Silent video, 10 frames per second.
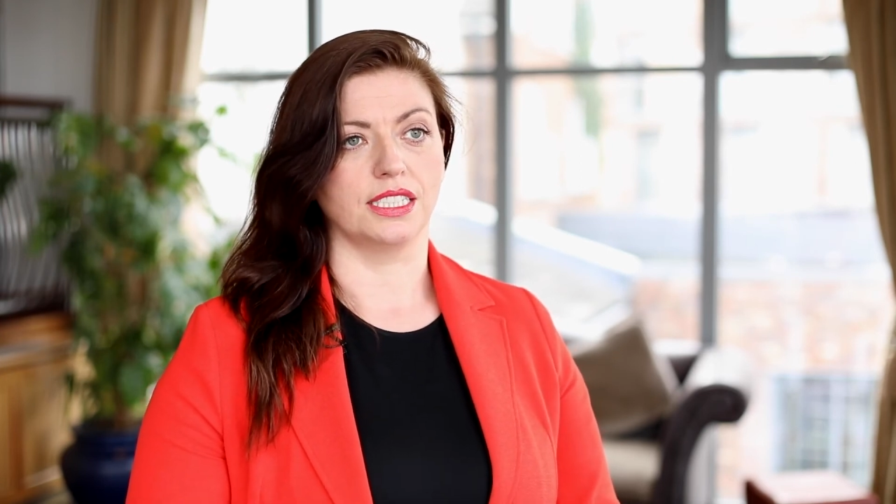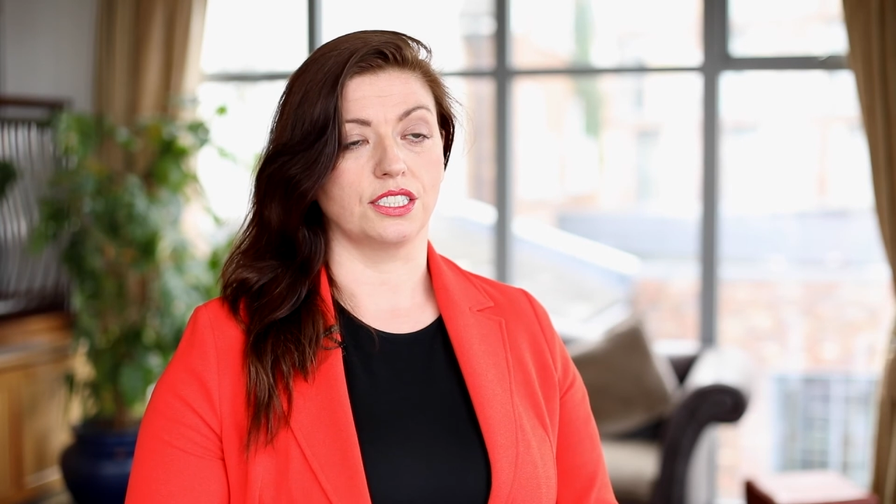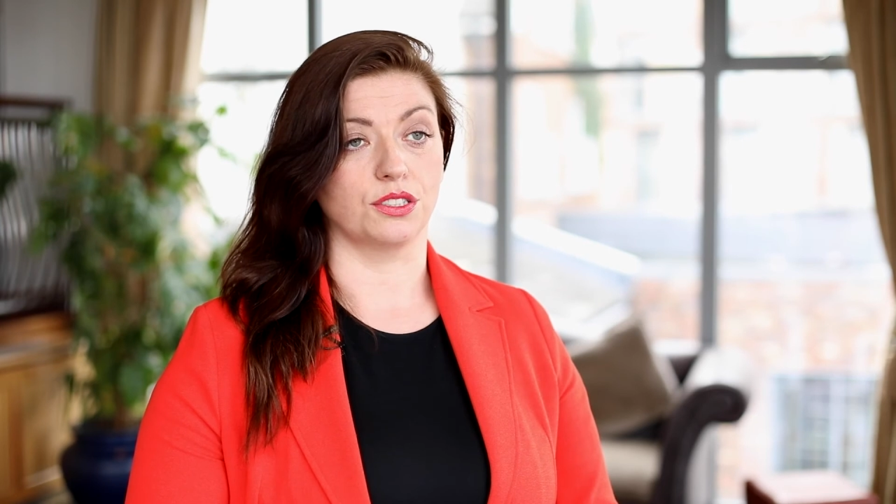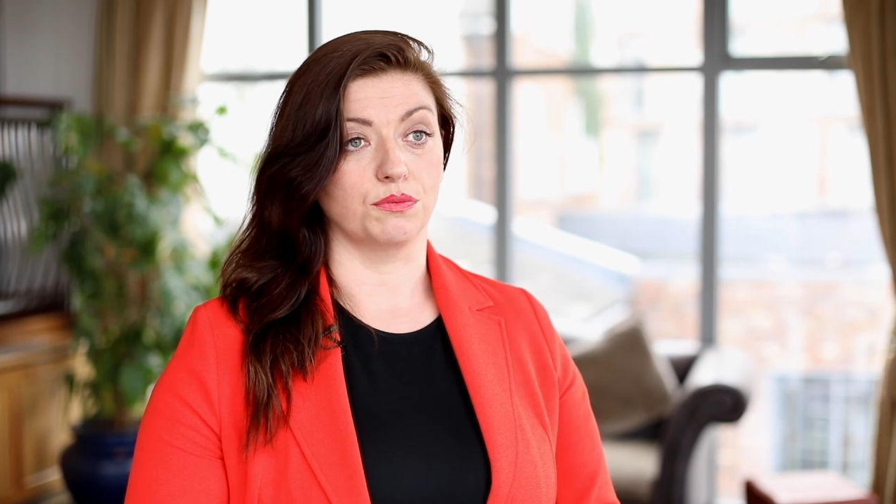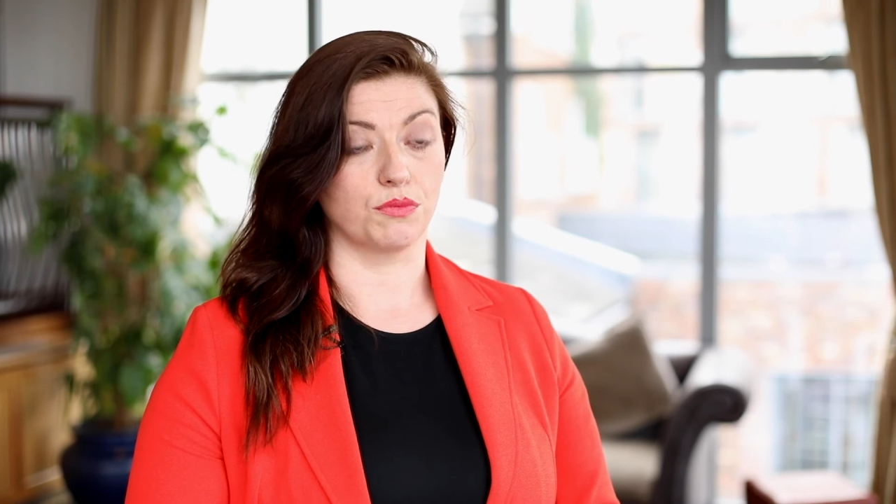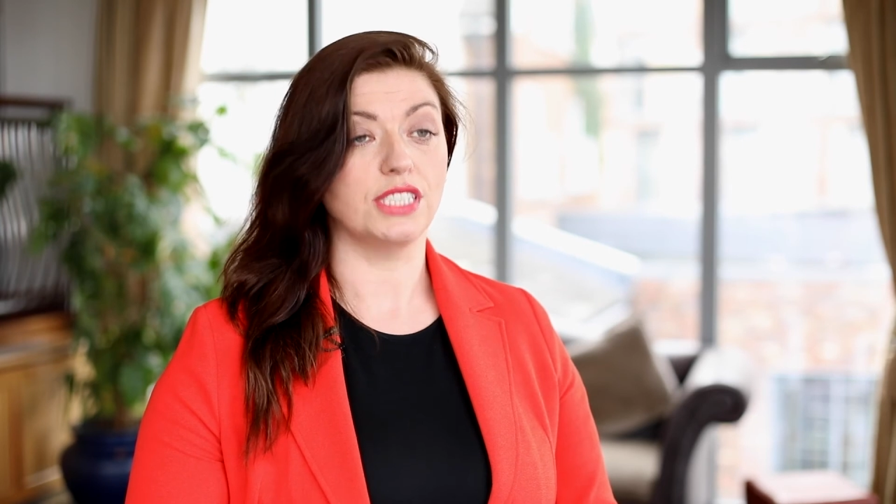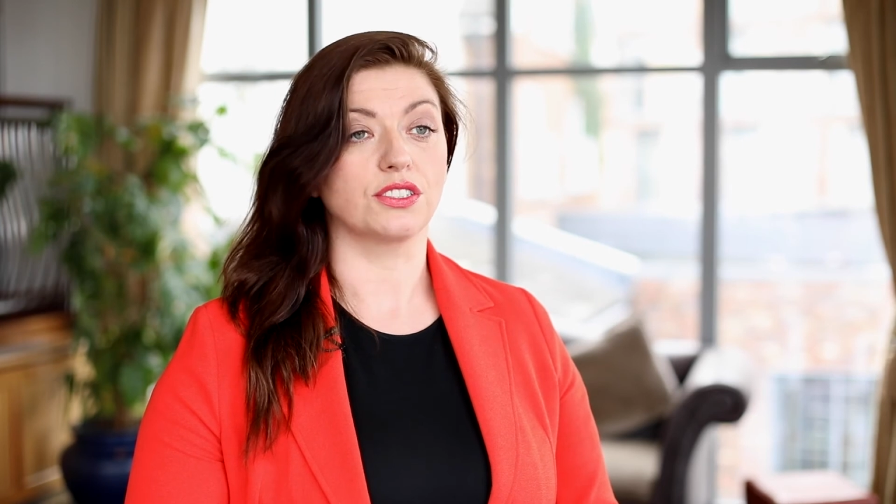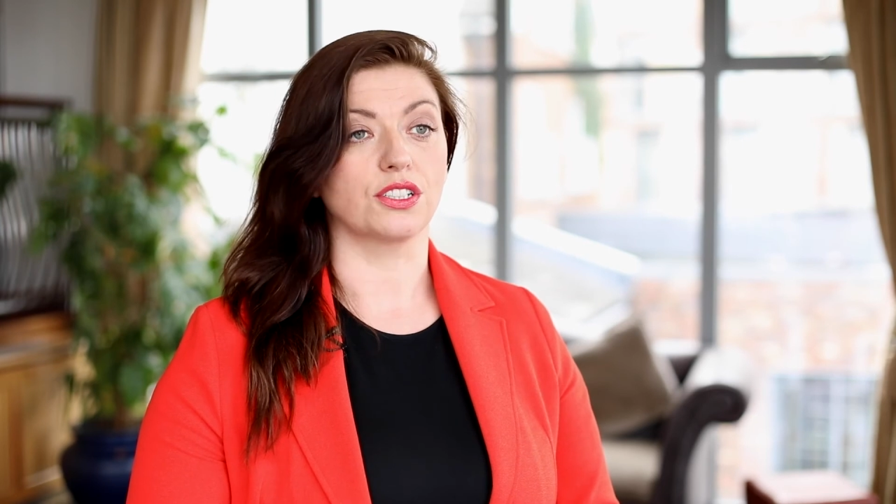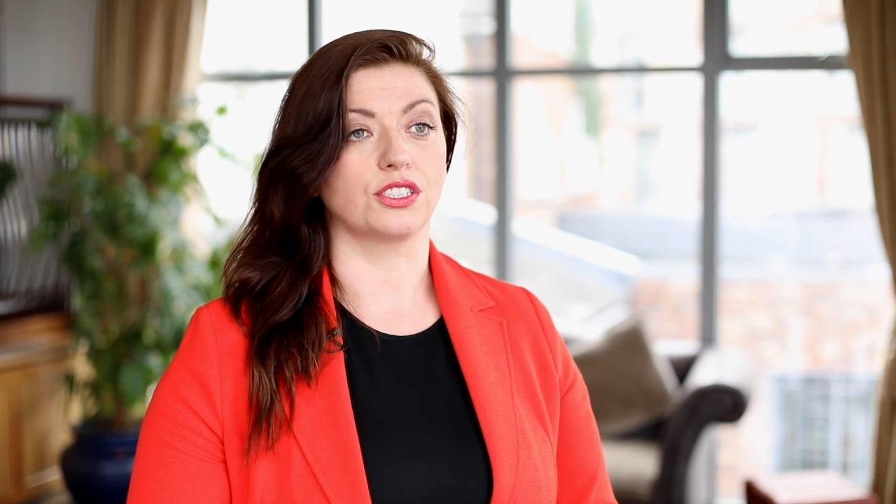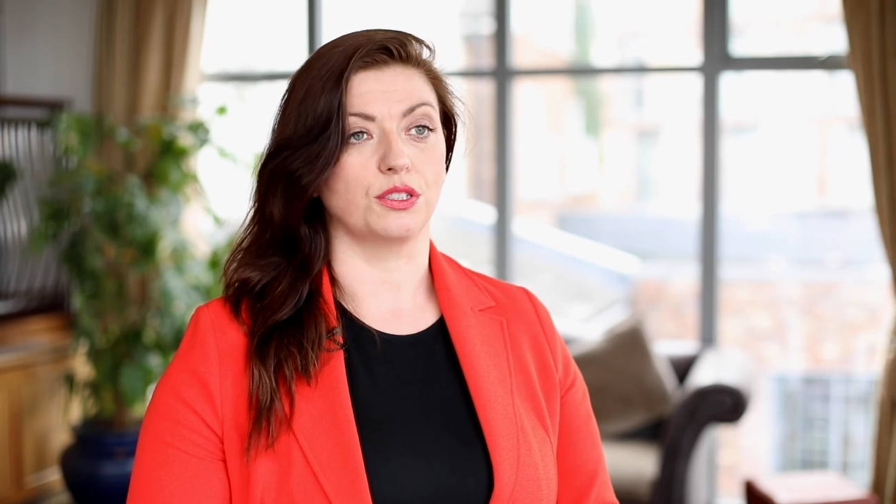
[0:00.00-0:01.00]
to
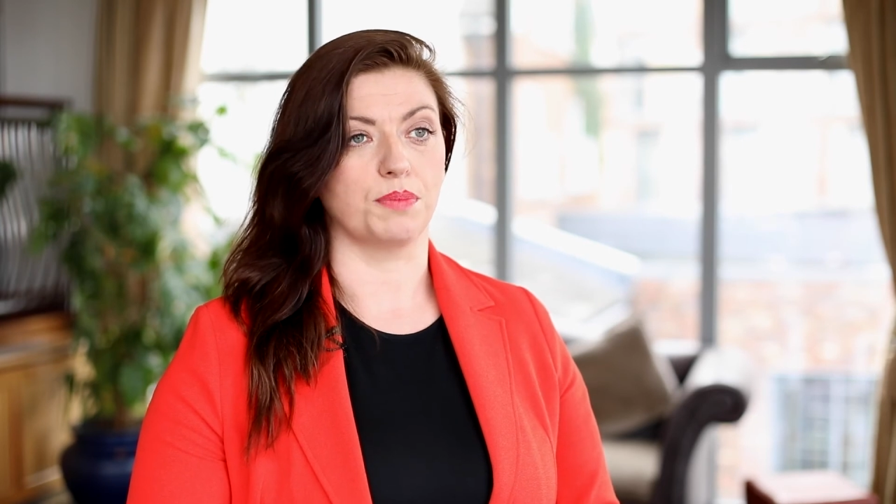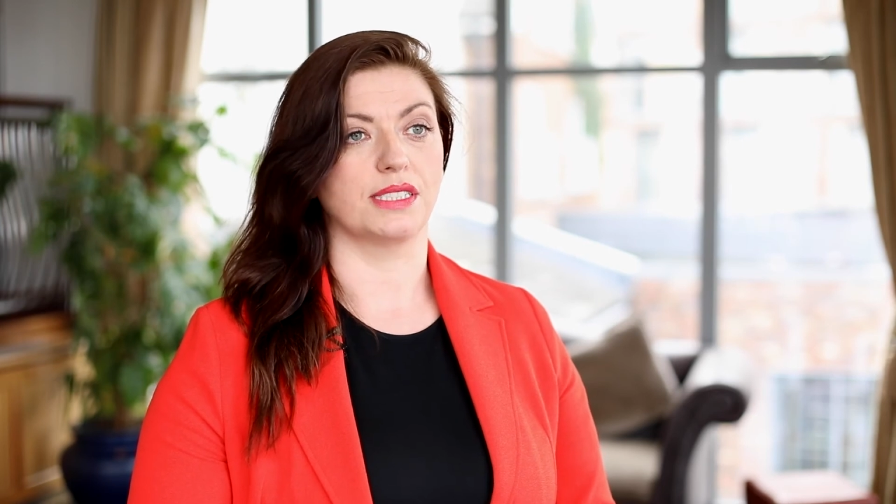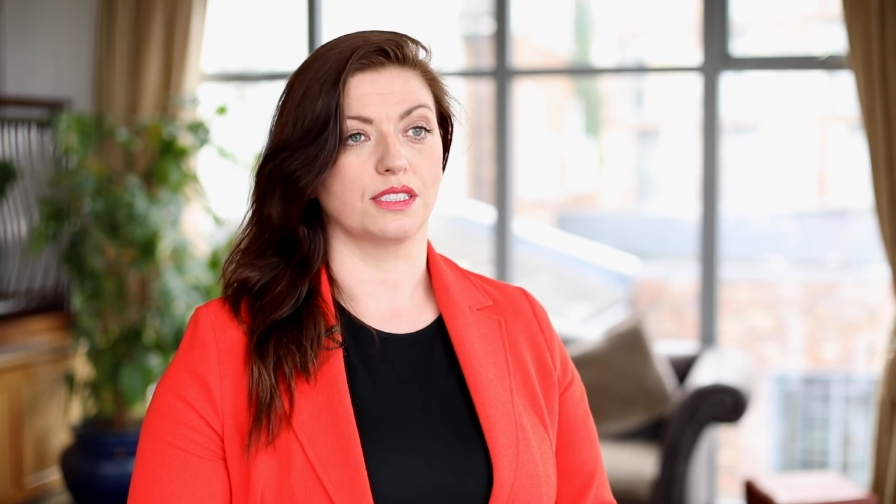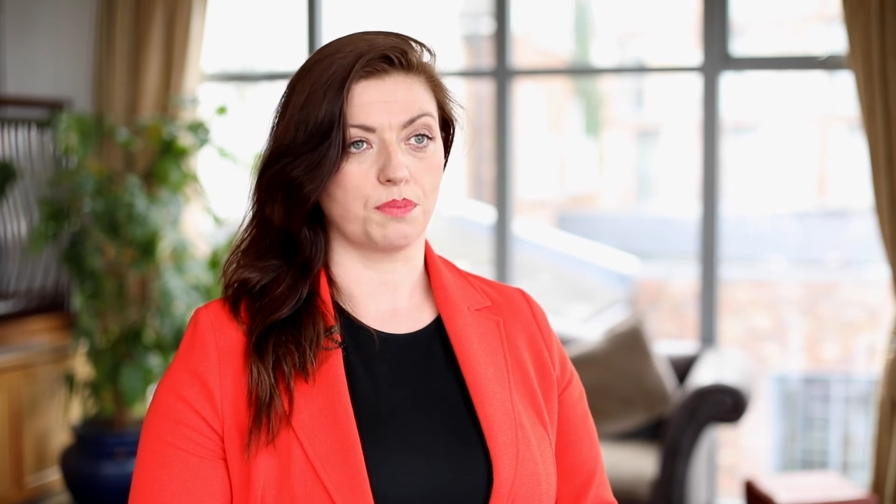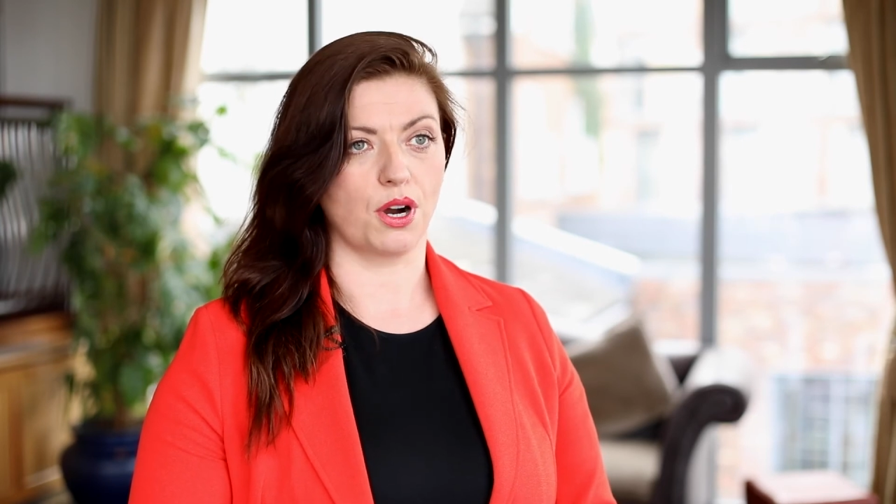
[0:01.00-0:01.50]
research the business